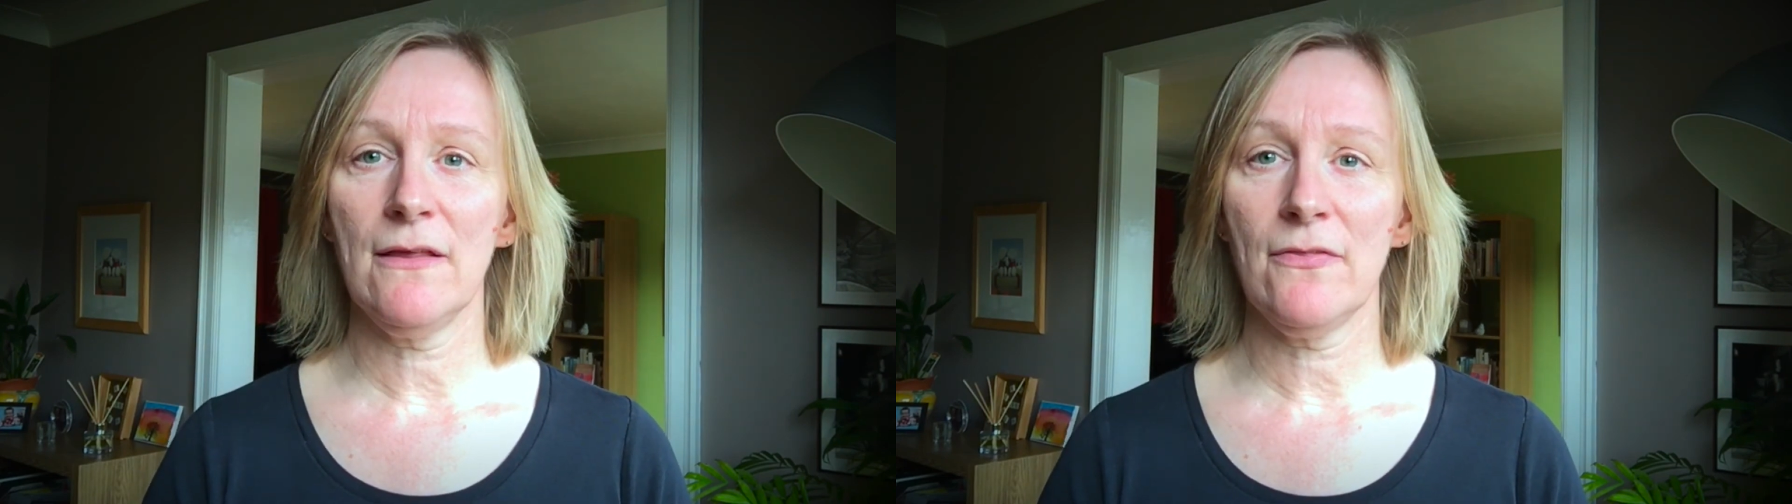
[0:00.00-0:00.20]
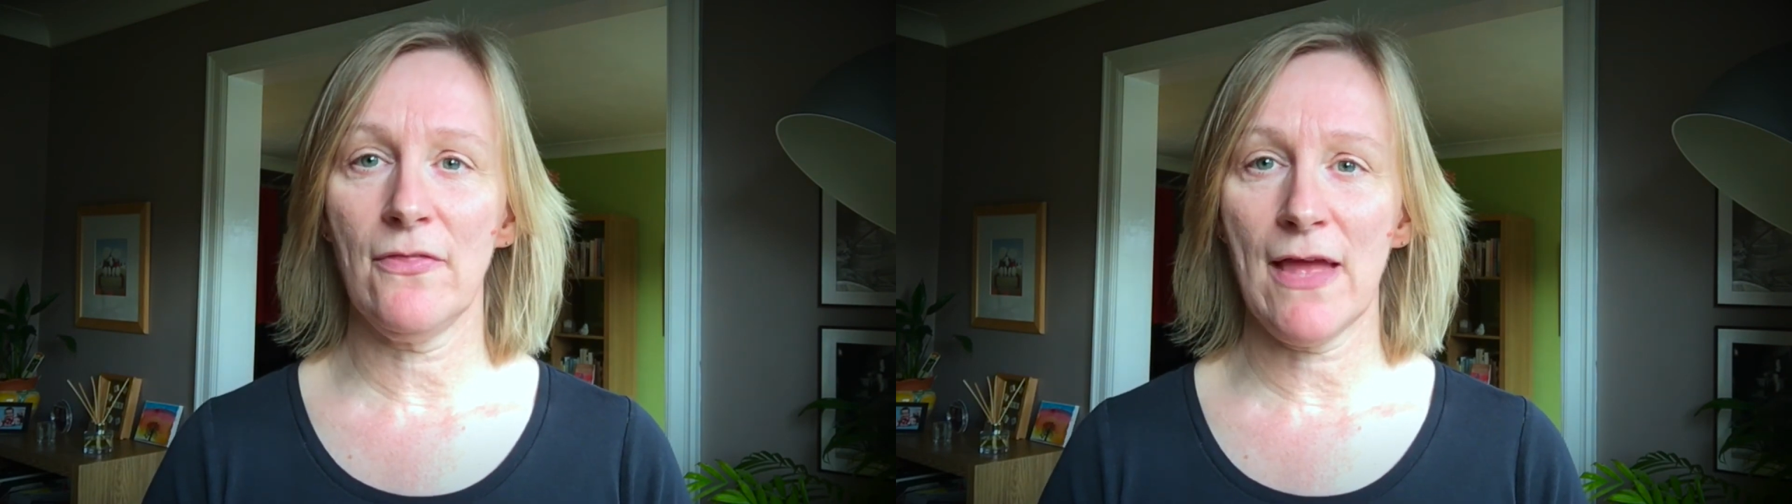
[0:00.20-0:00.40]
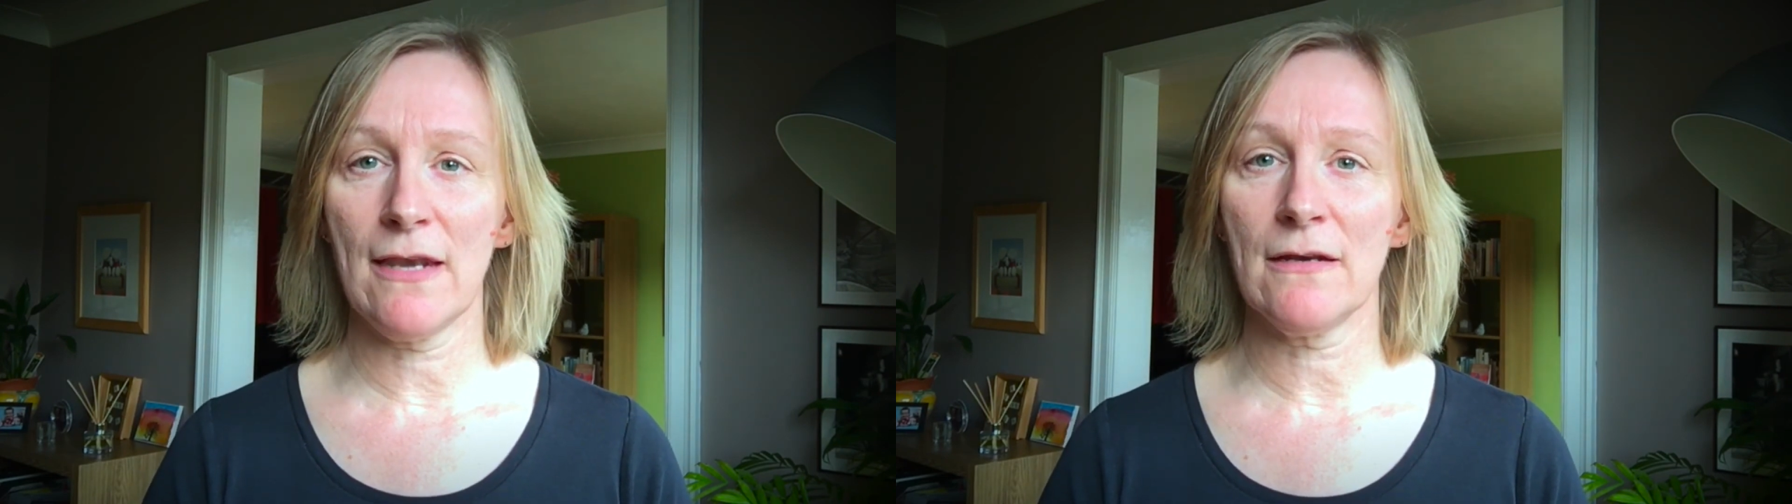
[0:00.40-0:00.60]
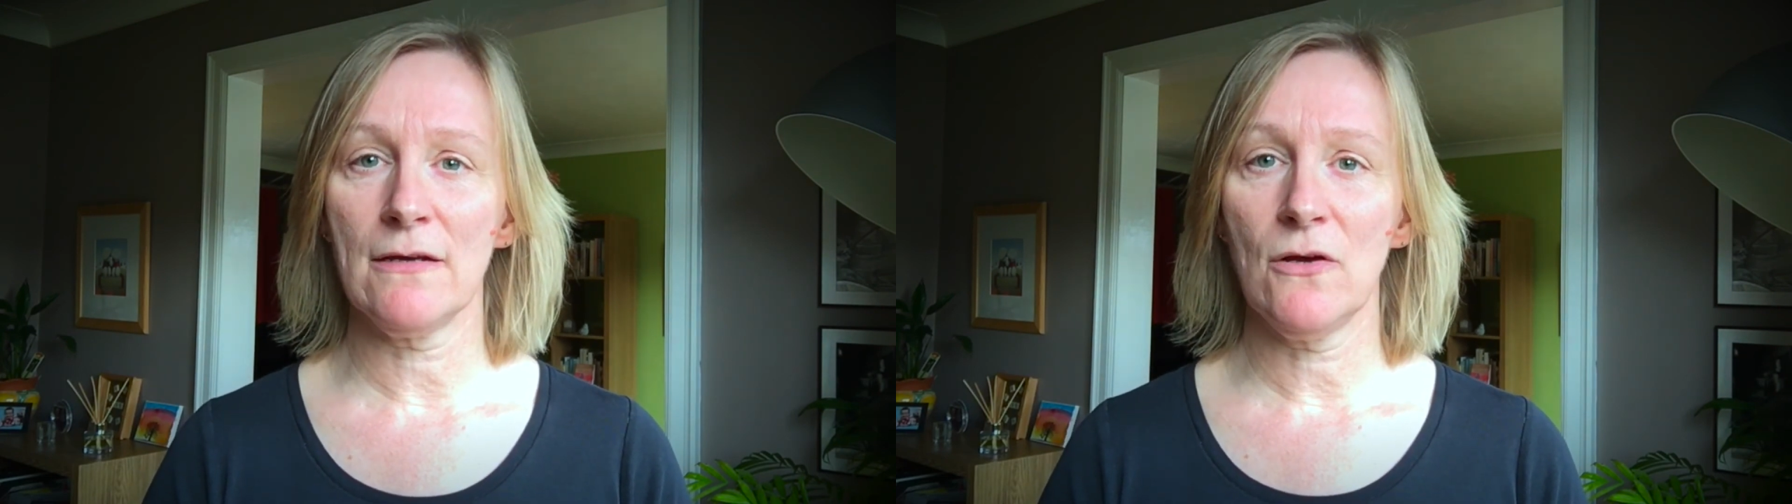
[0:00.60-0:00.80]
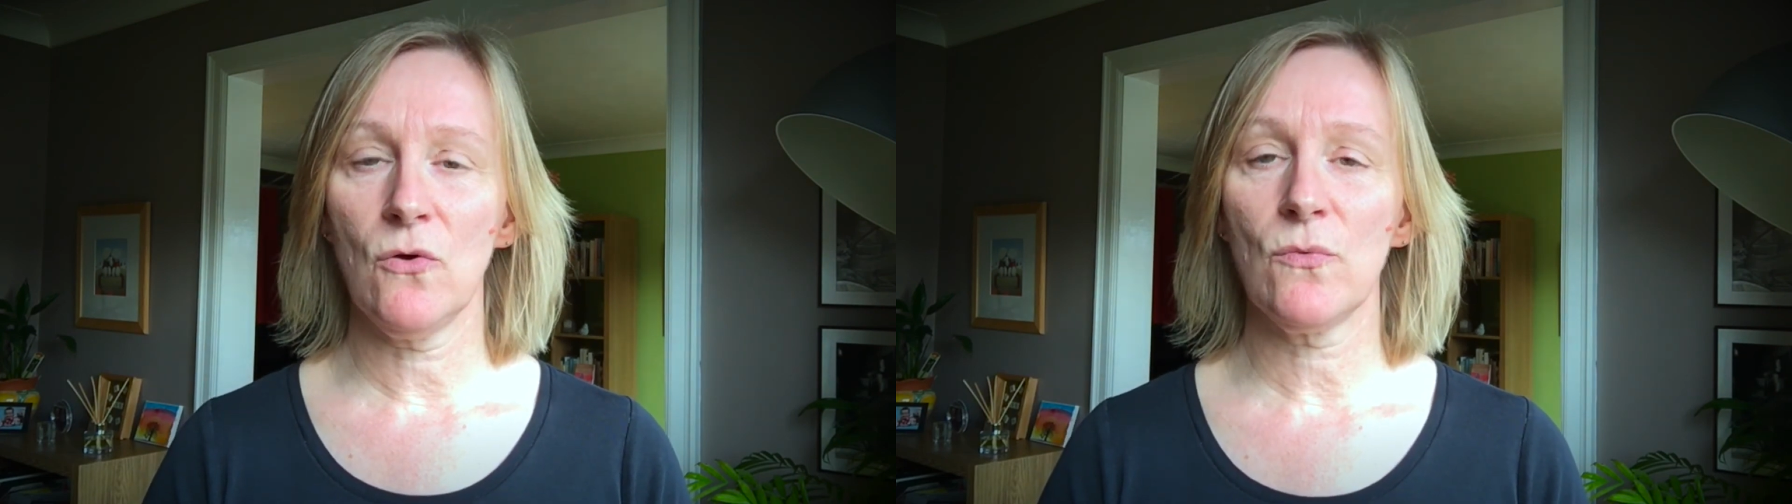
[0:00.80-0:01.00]
then
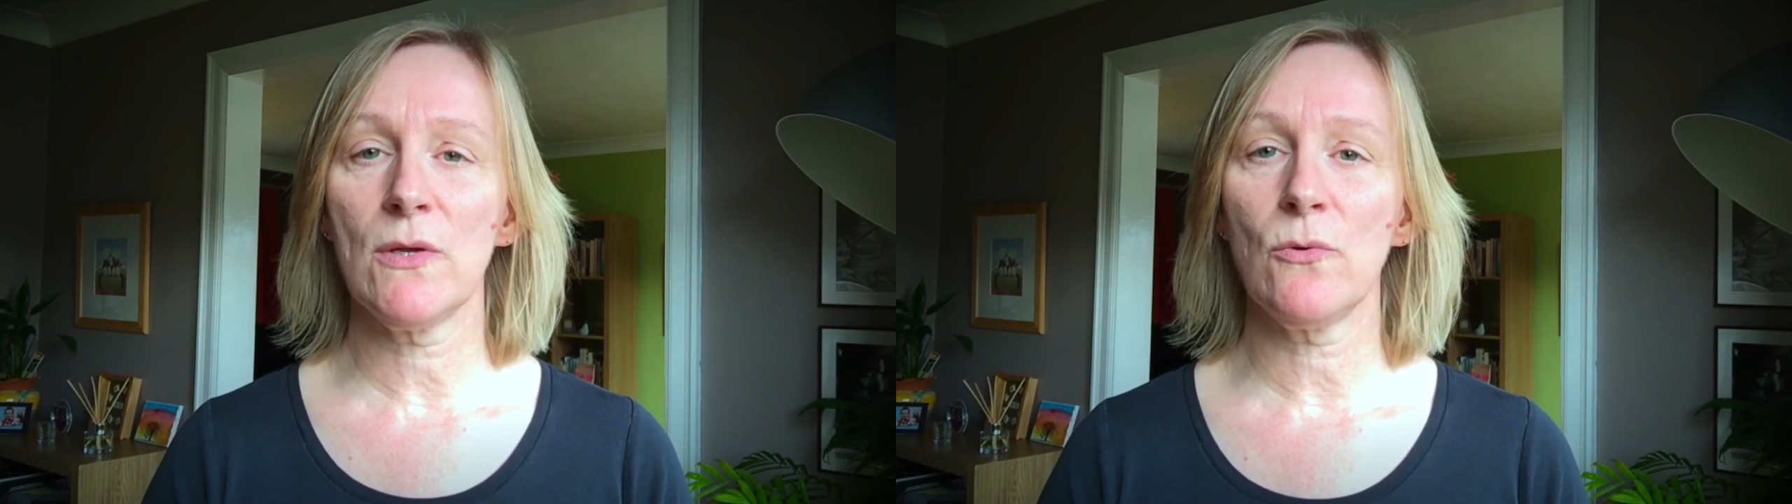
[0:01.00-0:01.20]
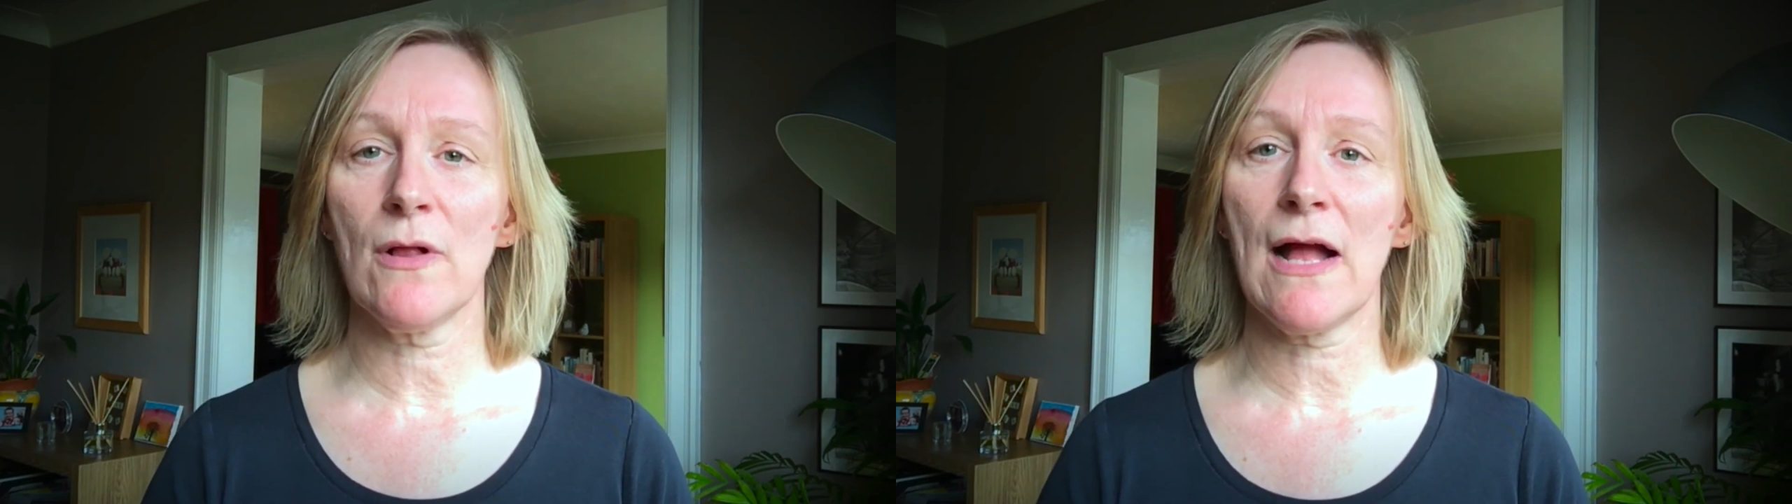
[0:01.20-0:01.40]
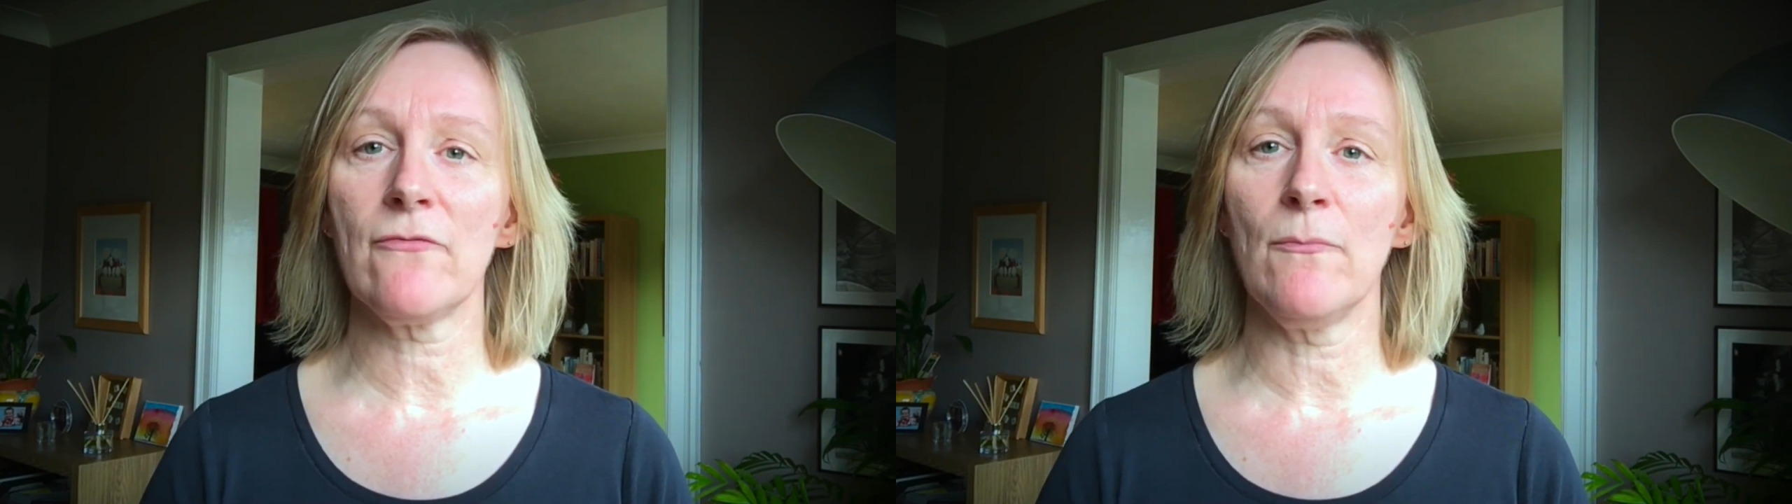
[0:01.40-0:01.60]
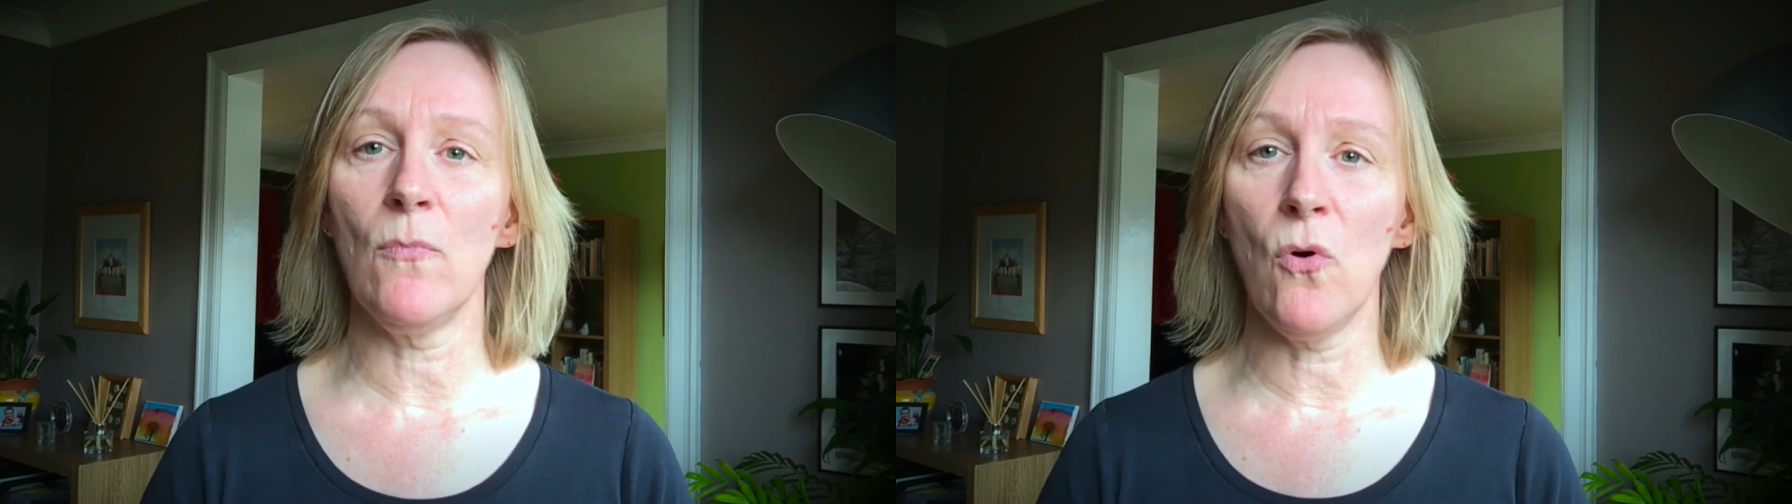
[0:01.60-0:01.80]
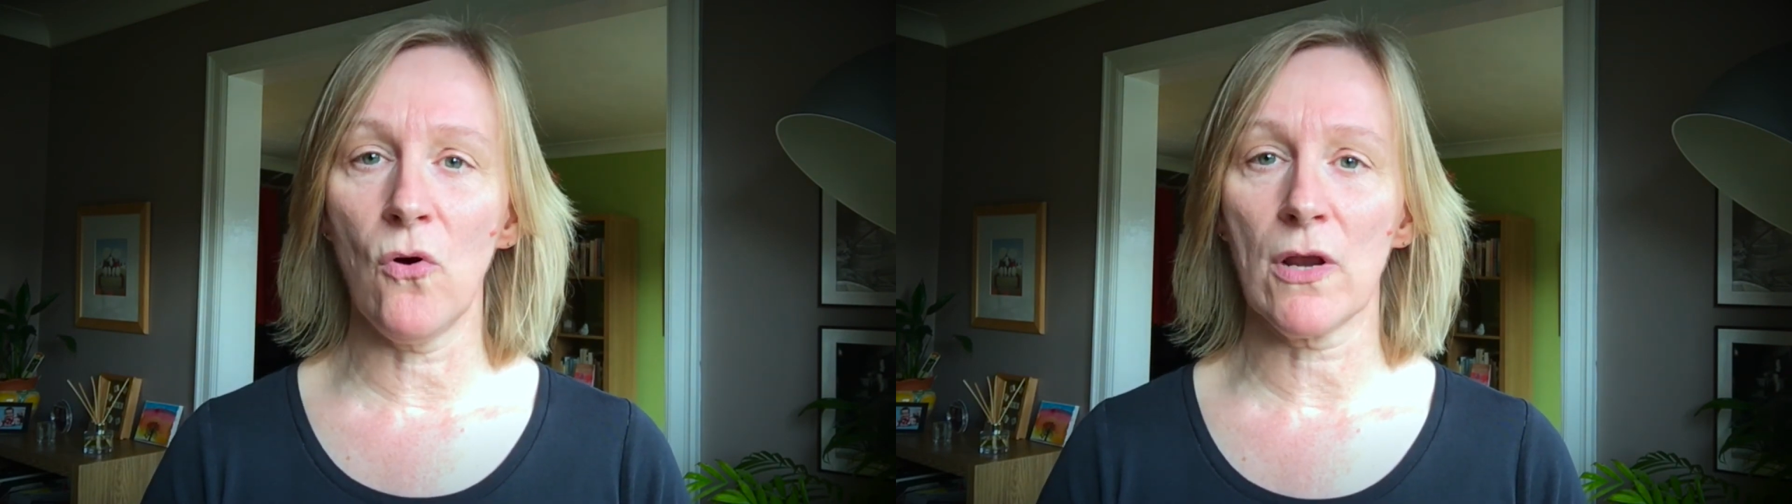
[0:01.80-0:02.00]
we will have more